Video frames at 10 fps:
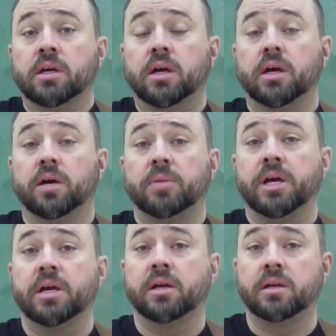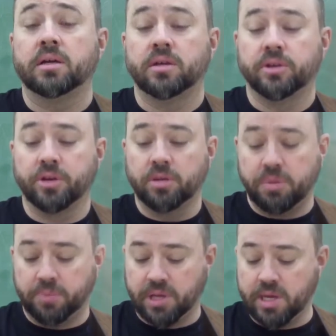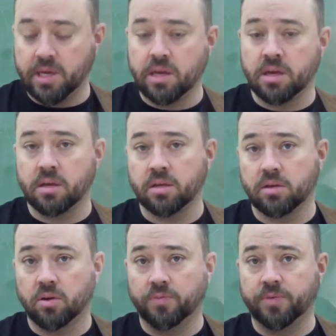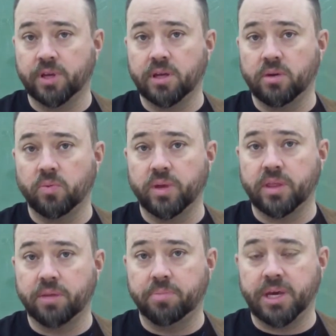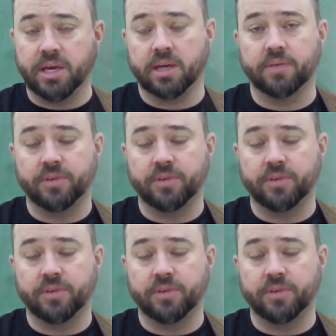You're going to be playing, hopefully, with a pick.